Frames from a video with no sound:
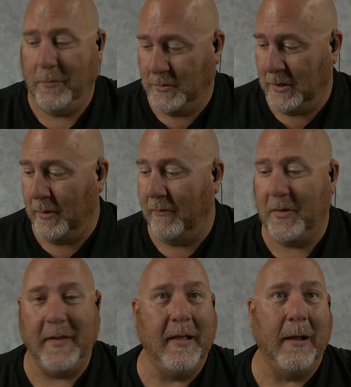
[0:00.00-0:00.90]
So
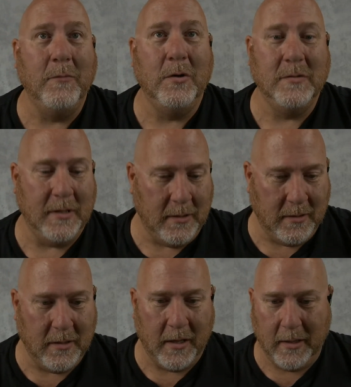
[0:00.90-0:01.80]
everything that I'm
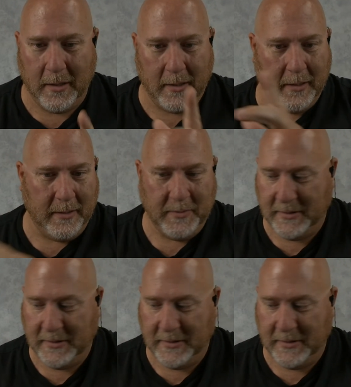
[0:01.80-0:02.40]
using, let